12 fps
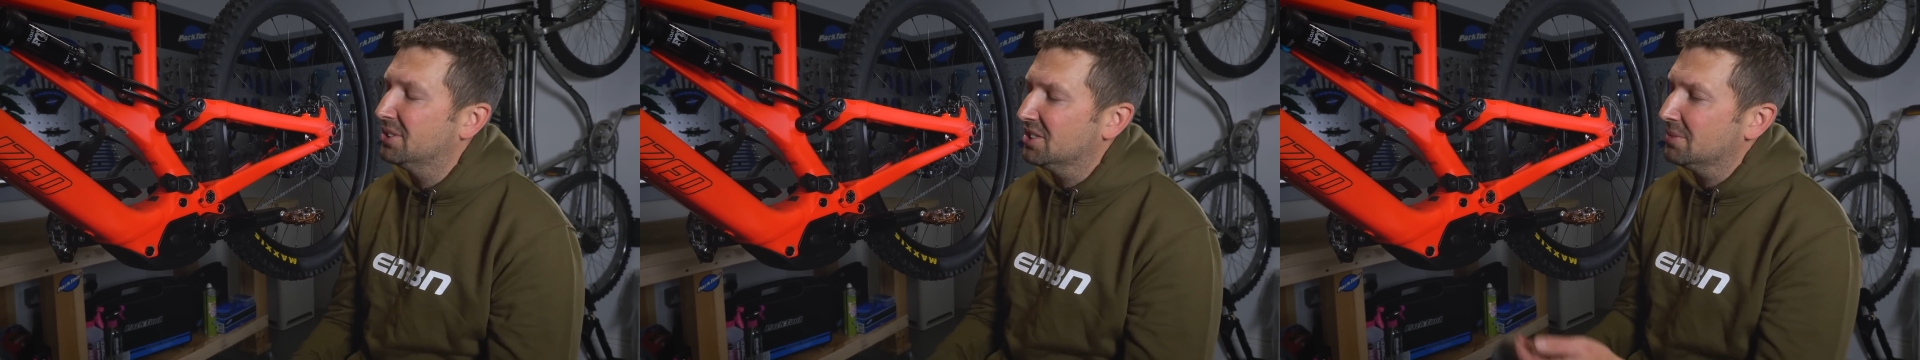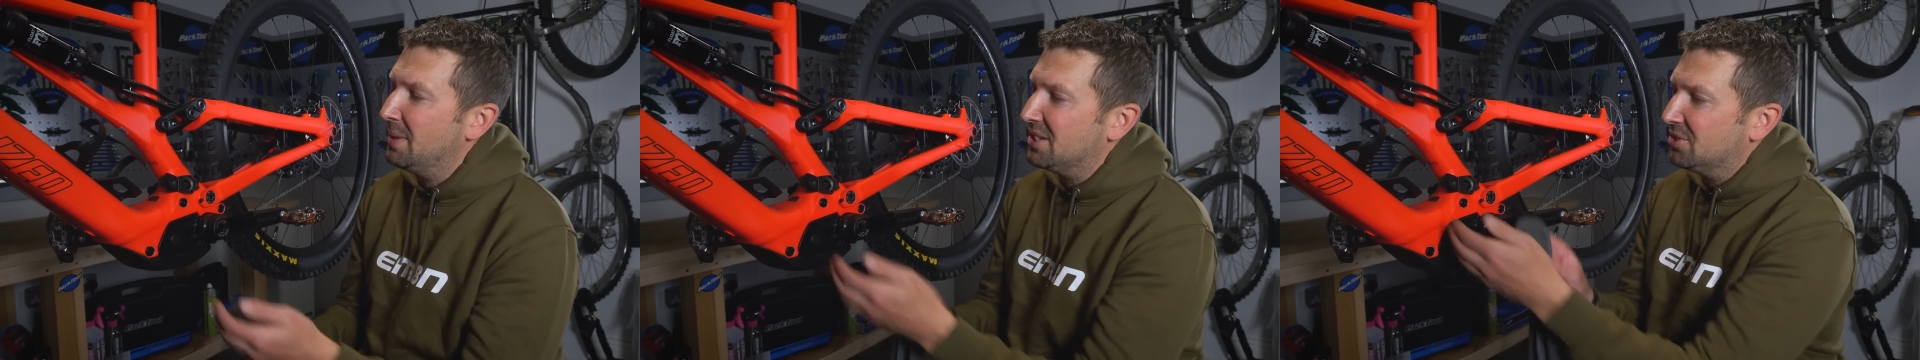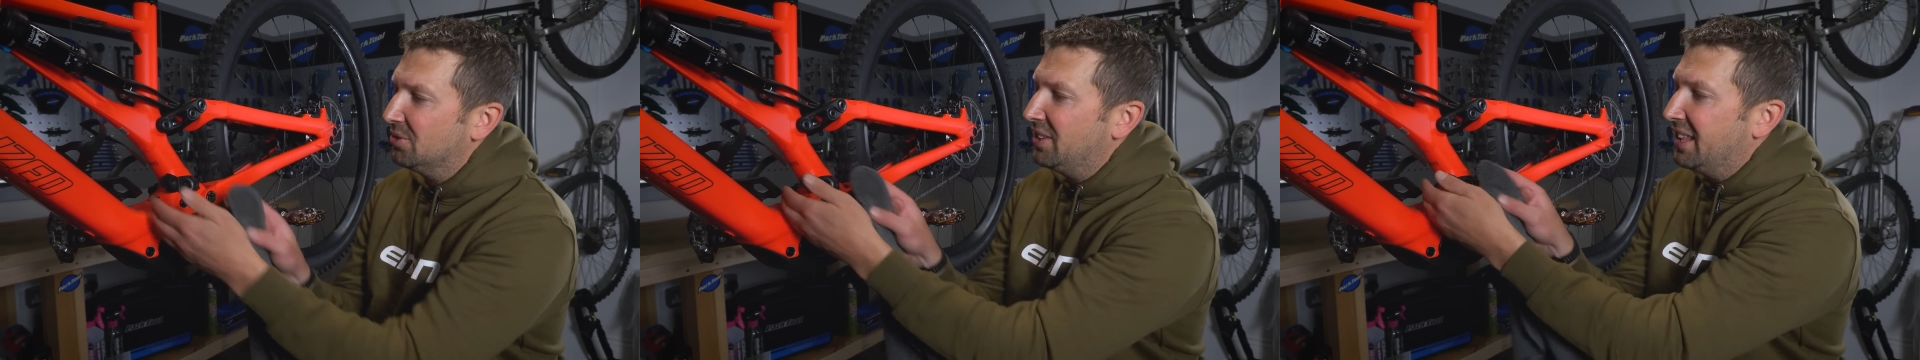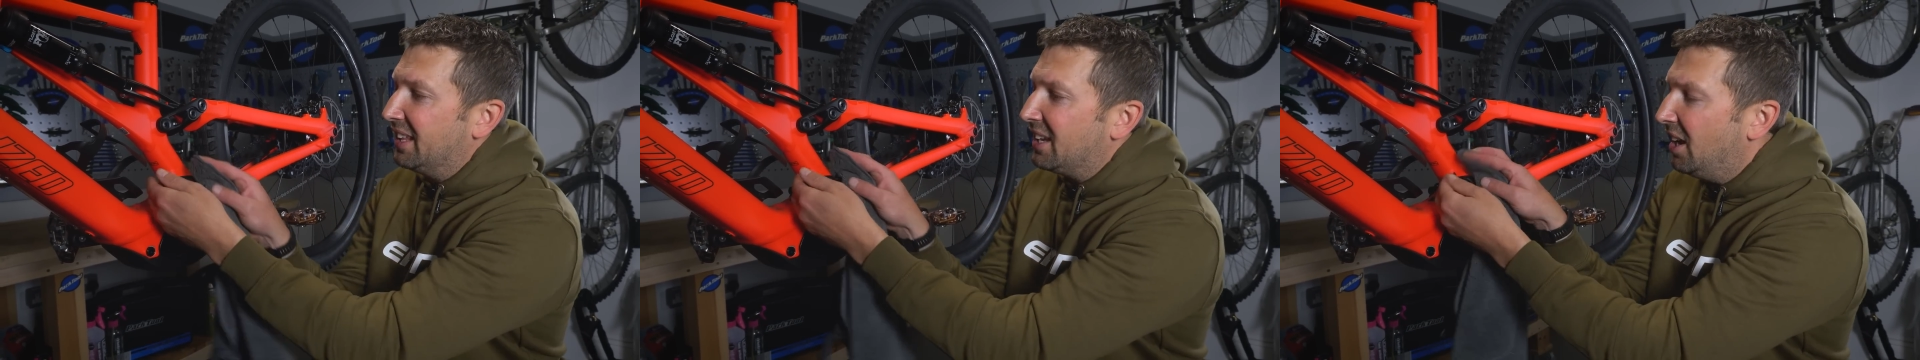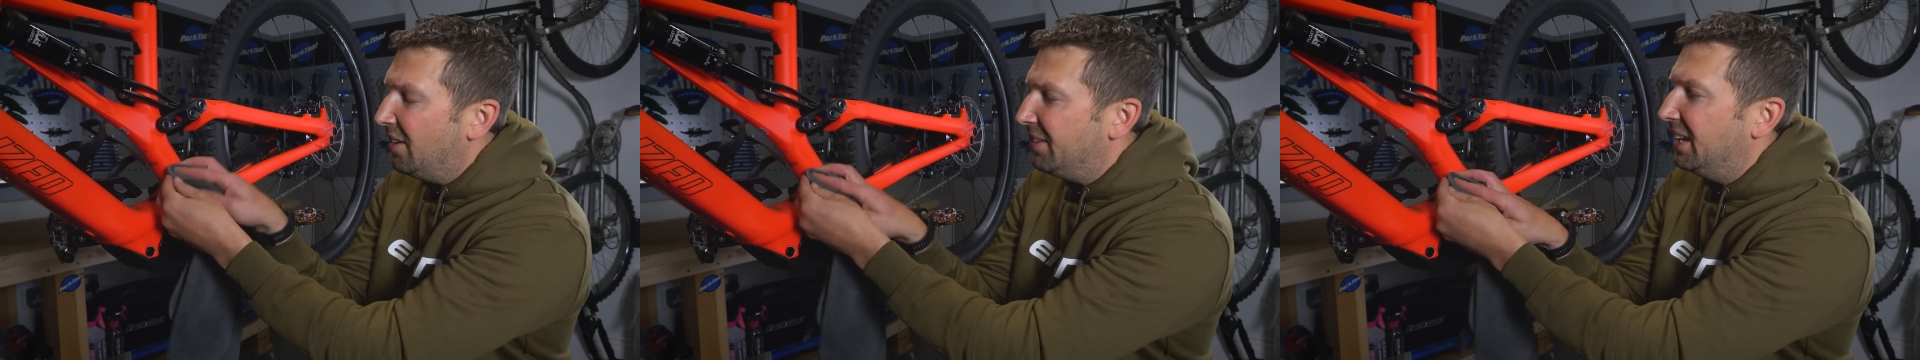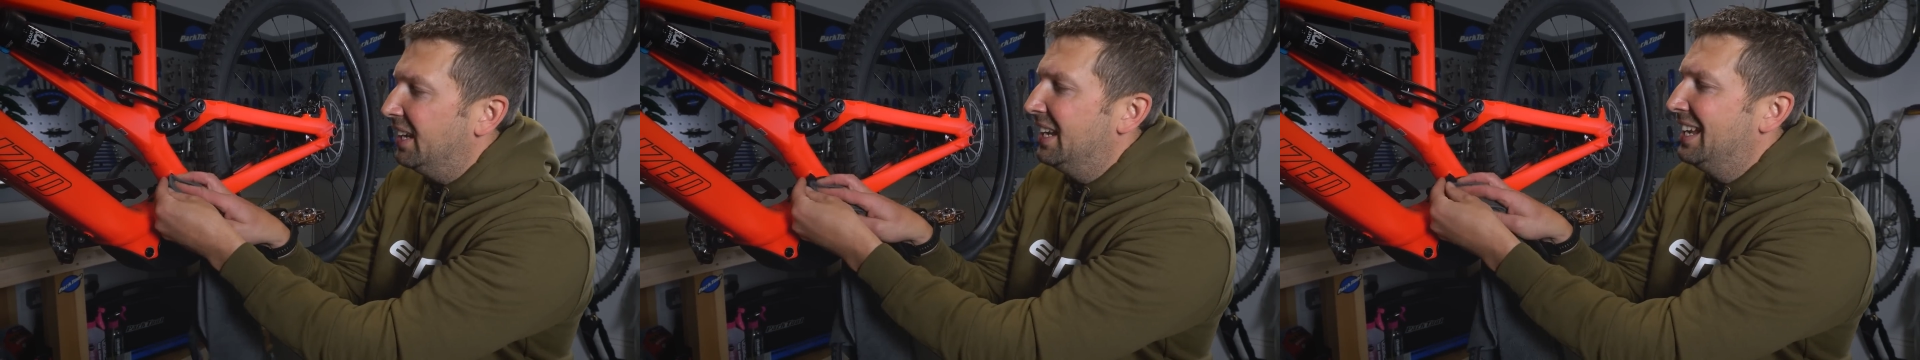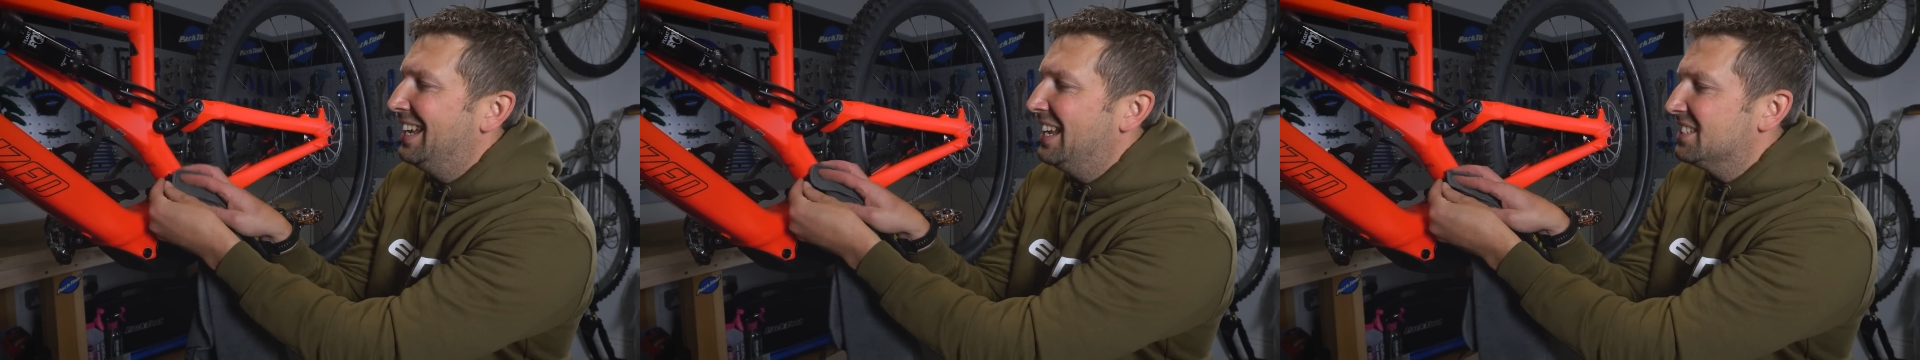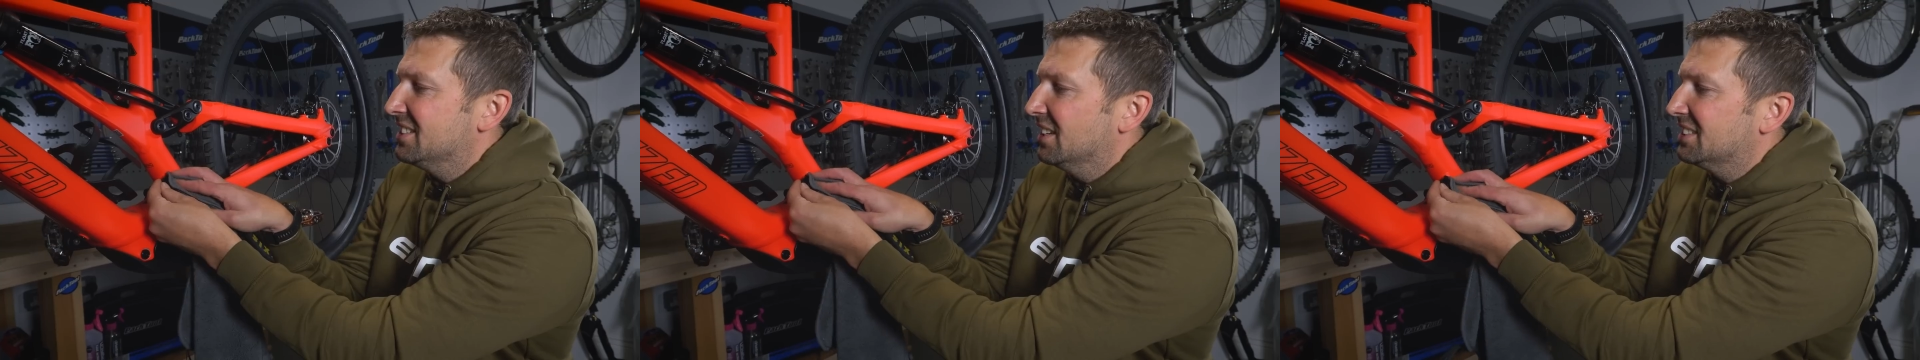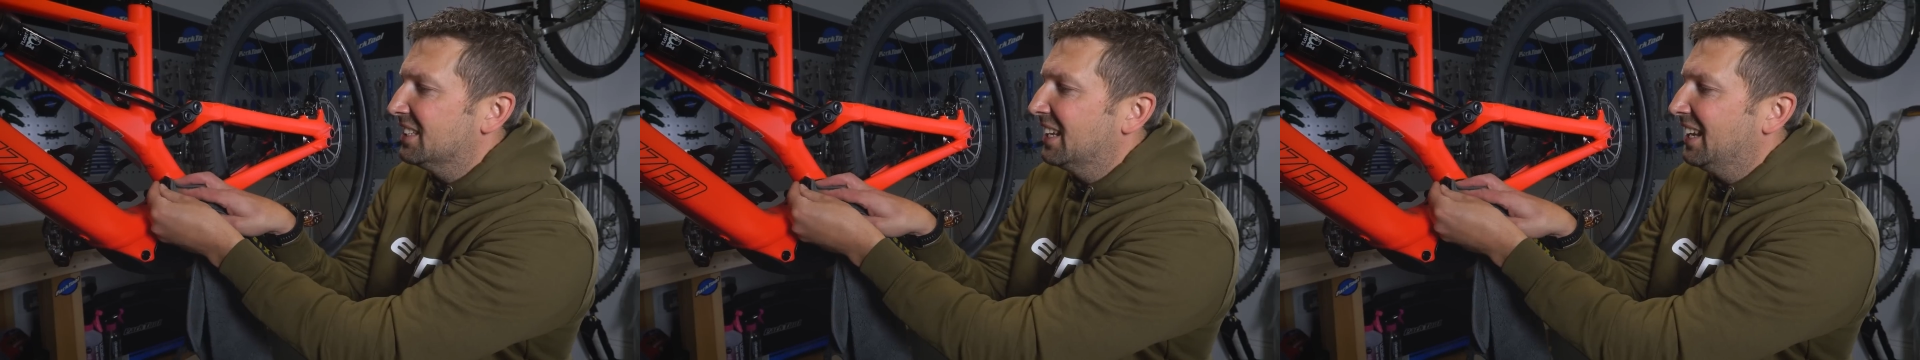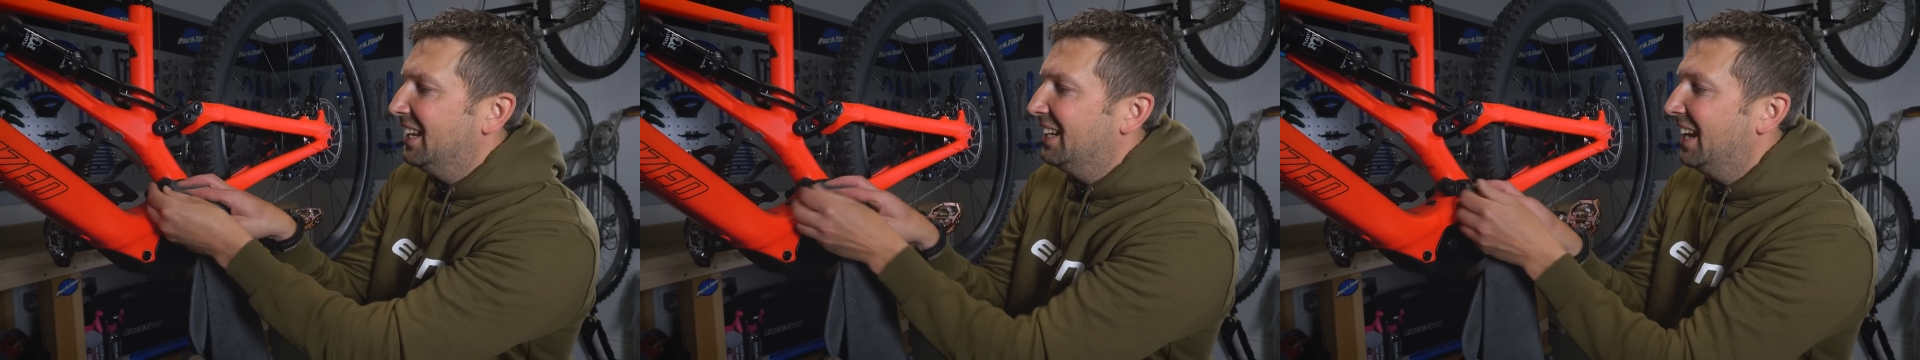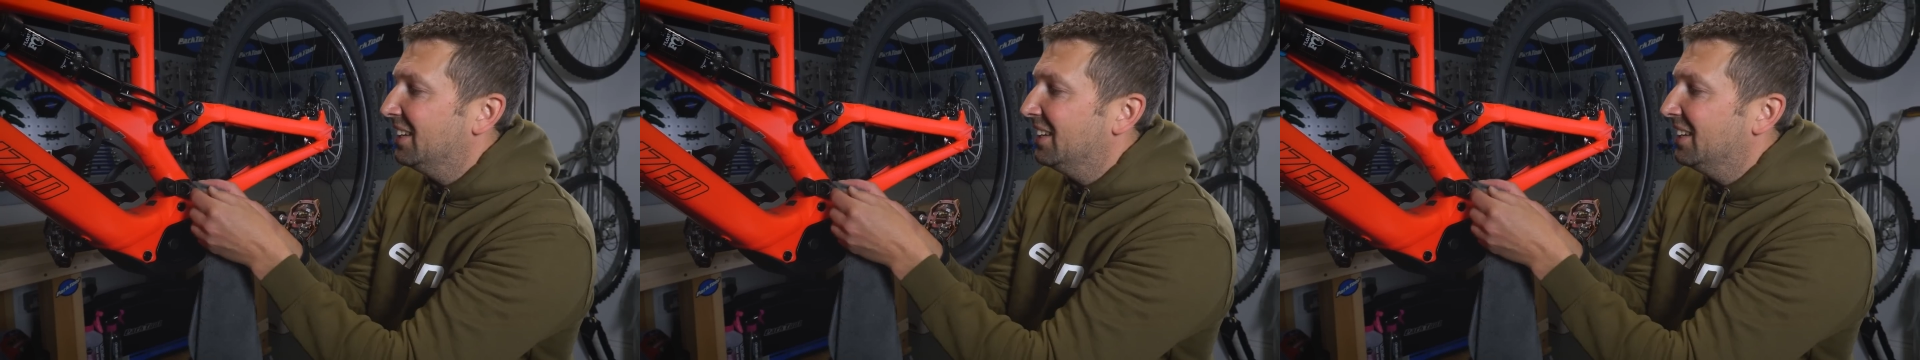but just make sure that the cover is nice and clean,